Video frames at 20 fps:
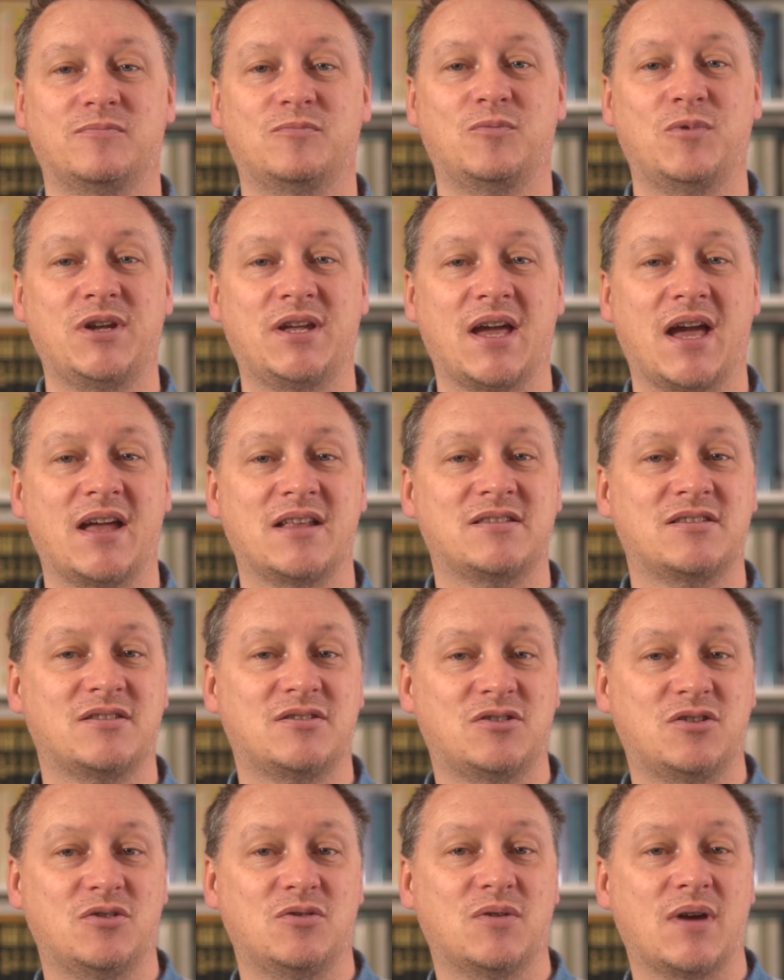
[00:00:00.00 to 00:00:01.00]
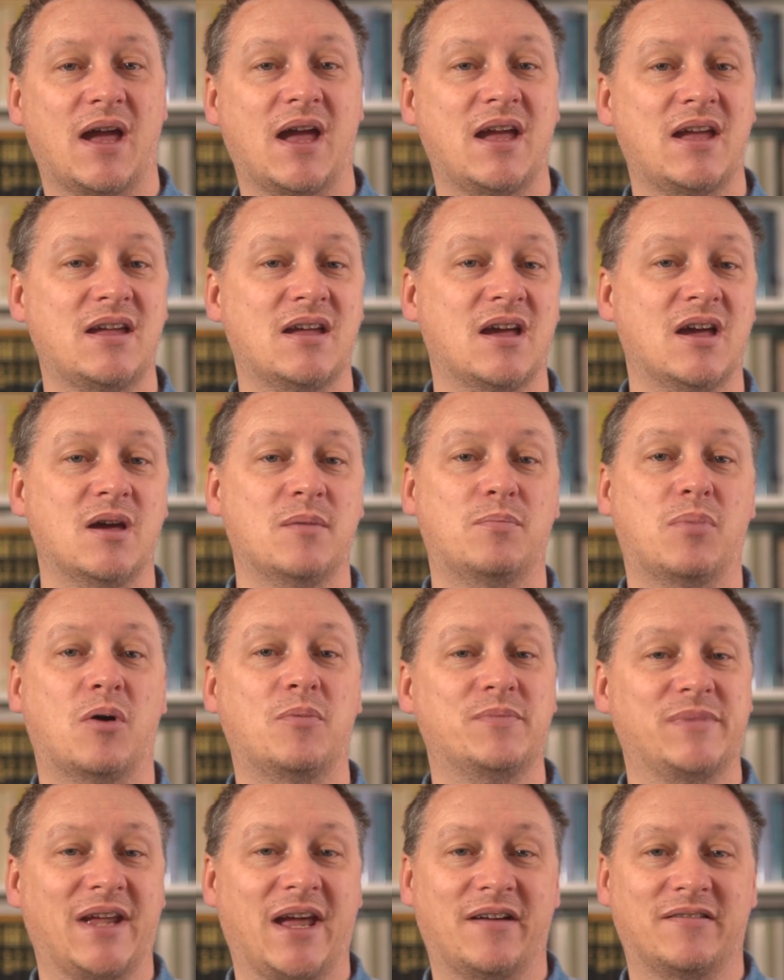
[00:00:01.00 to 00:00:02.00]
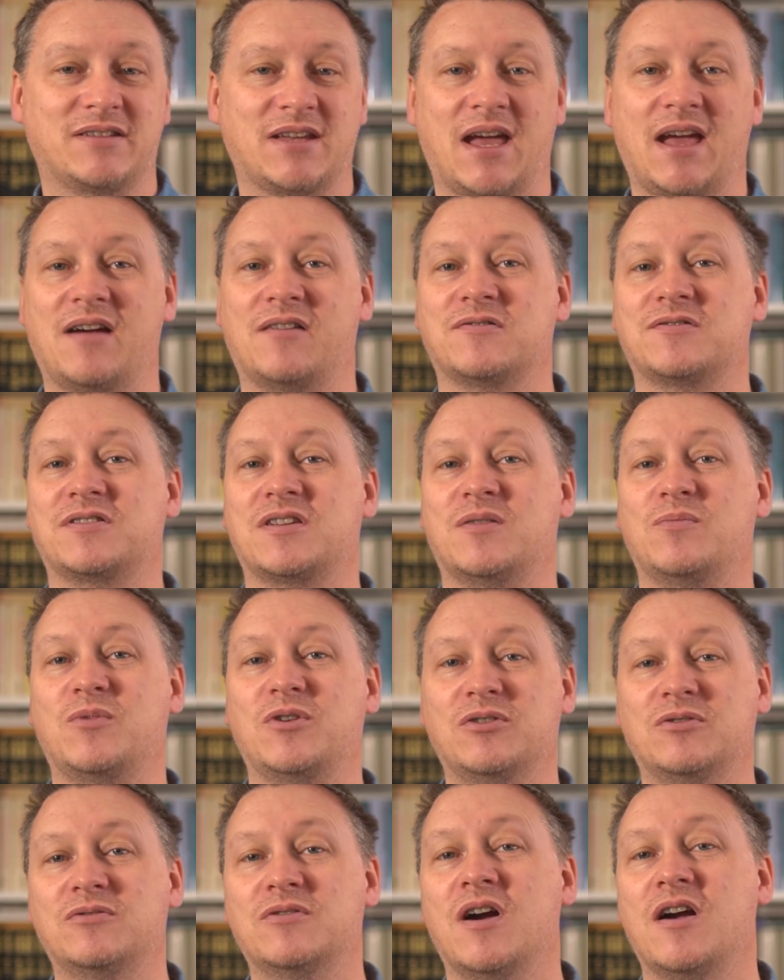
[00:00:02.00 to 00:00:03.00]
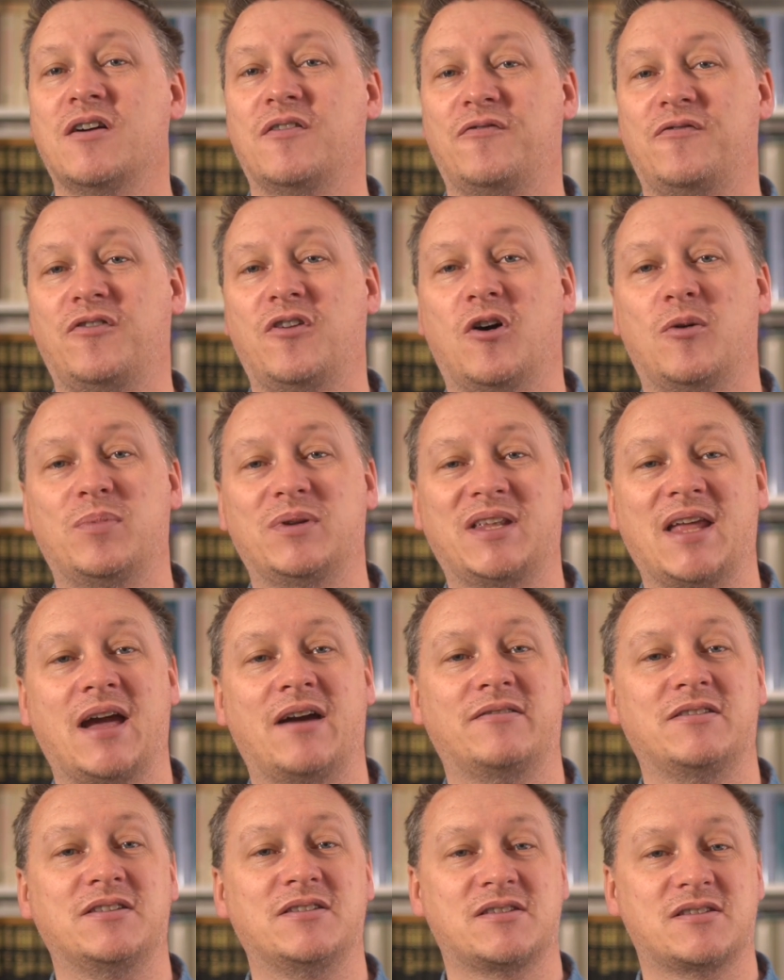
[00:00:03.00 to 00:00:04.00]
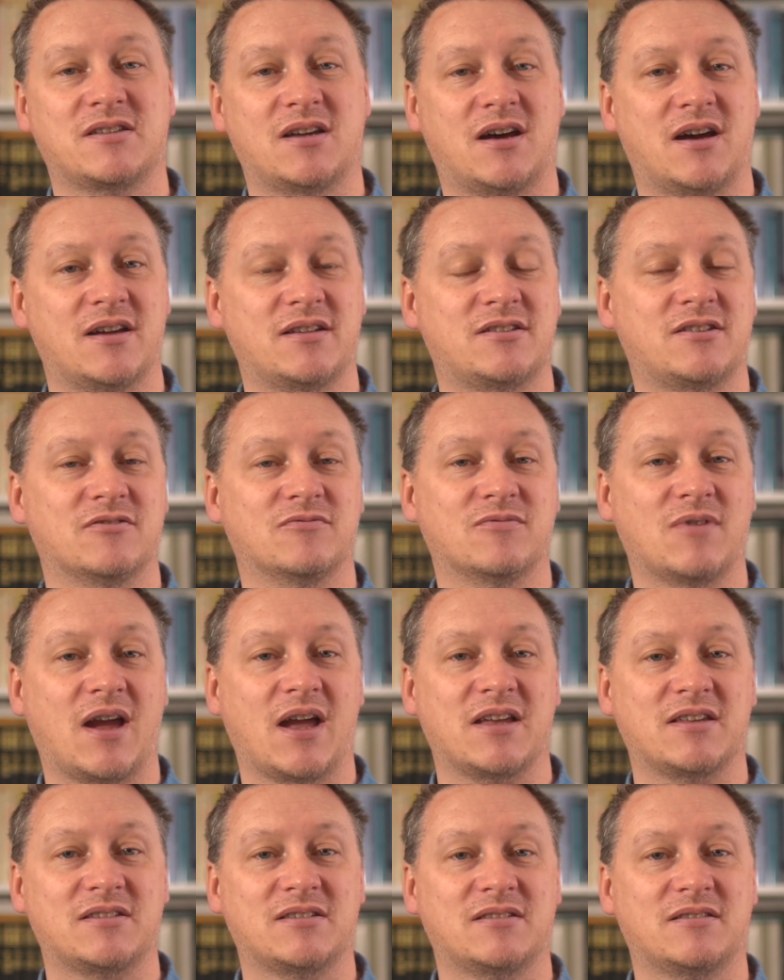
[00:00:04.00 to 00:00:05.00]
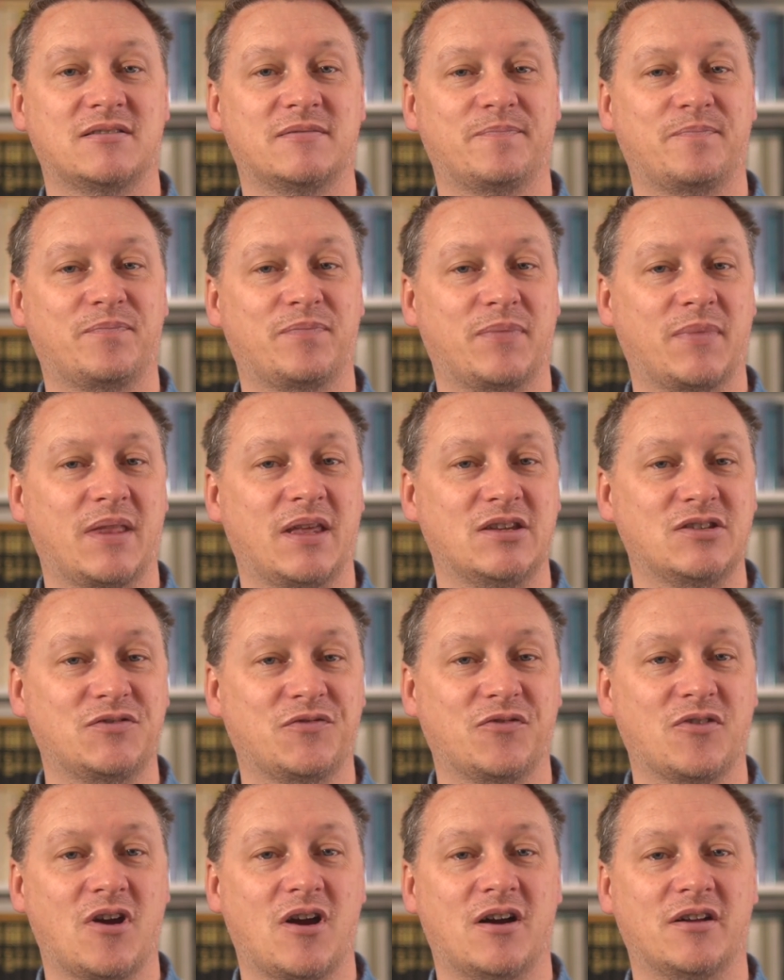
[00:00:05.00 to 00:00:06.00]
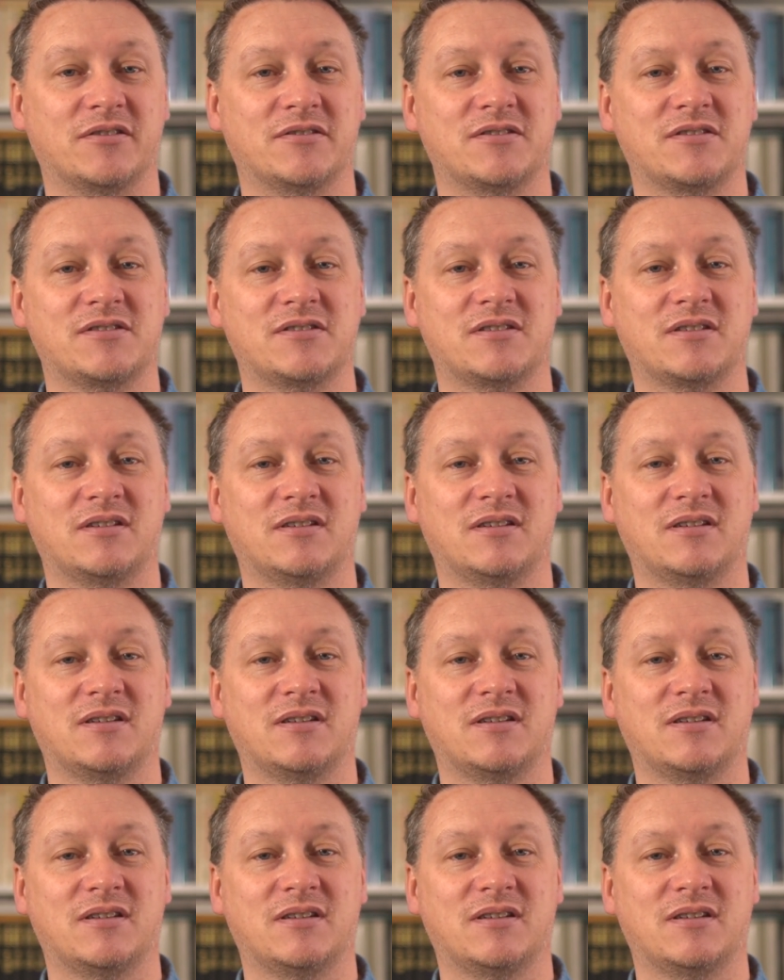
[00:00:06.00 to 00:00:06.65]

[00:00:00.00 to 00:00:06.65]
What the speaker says: We get to a bombed out house and we all flop down inside to rest. It's France."